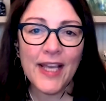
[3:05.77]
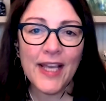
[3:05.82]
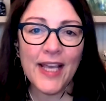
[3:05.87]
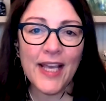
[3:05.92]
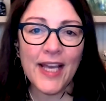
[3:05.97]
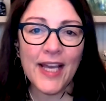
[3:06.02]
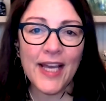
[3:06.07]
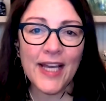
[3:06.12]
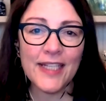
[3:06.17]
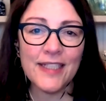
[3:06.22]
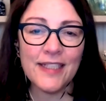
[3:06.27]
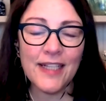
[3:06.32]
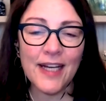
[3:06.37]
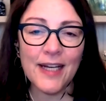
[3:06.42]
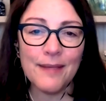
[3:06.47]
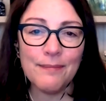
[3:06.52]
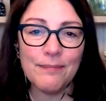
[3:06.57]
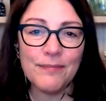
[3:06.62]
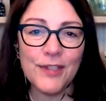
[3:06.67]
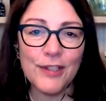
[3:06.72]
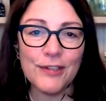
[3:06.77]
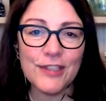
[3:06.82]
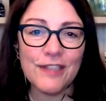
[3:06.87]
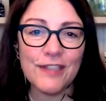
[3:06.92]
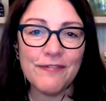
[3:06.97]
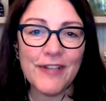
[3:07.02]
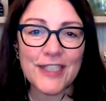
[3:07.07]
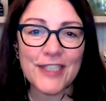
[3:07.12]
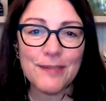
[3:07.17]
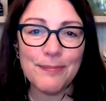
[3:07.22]
And um, those
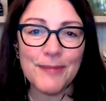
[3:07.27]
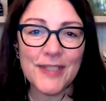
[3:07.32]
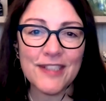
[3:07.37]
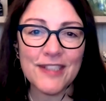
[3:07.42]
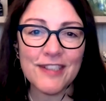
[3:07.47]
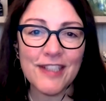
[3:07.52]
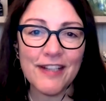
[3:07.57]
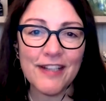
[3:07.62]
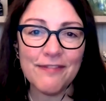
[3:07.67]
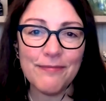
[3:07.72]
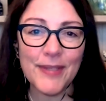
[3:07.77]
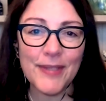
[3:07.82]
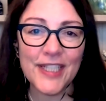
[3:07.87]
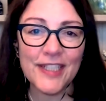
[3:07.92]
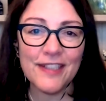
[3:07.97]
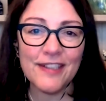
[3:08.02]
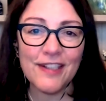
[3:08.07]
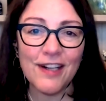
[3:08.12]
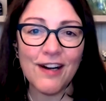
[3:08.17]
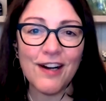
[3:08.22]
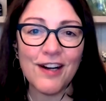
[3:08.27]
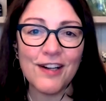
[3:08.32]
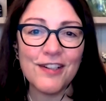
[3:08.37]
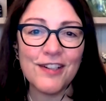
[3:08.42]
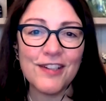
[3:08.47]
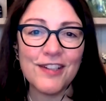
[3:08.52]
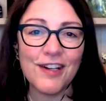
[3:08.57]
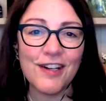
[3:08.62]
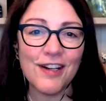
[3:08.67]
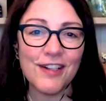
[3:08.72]
investments have been harder
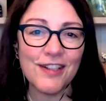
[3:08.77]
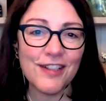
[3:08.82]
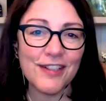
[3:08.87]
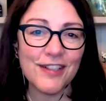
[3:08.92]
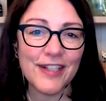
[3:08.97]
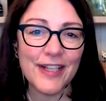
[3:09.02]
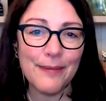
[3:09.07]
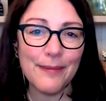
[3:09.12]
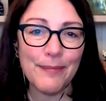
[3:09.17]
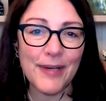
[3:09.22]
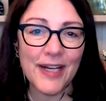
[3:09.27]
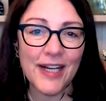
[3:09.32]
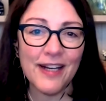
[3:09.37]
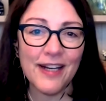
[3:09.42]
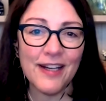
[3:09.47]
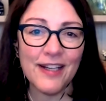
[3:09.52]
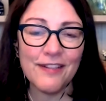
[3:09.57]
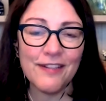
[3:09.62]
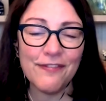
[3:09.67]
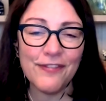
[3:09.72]
and harder to come by